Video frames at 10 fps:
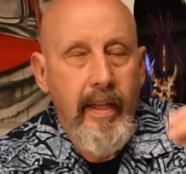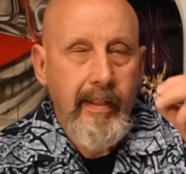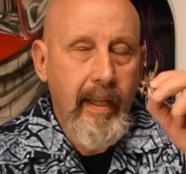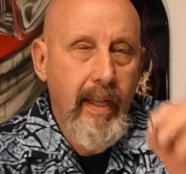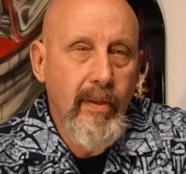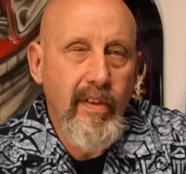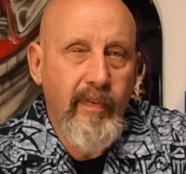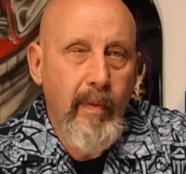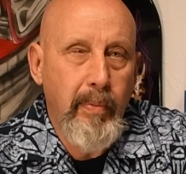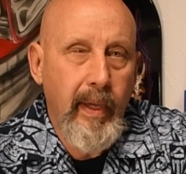that I use
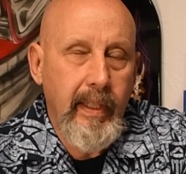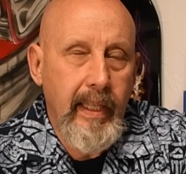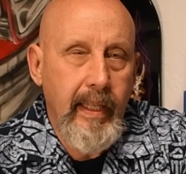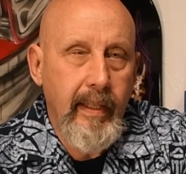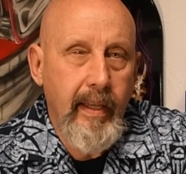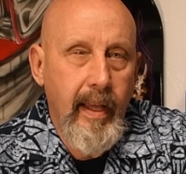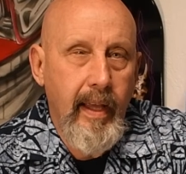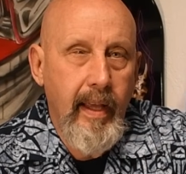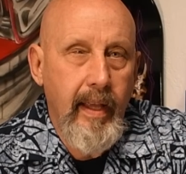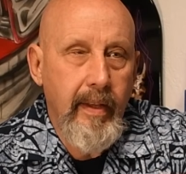for putting in
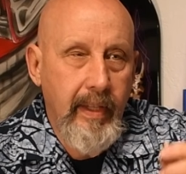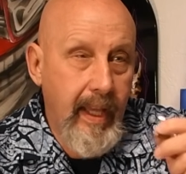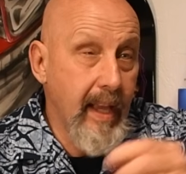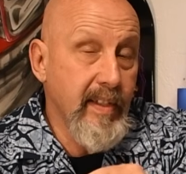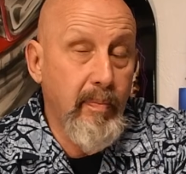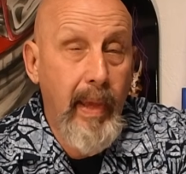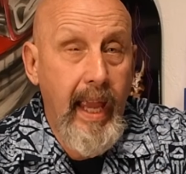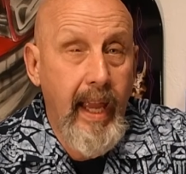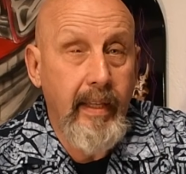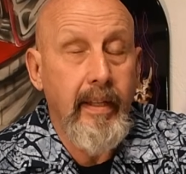the cans of
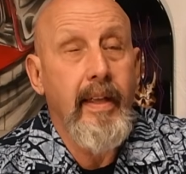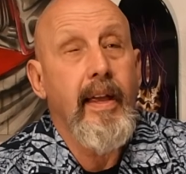paint.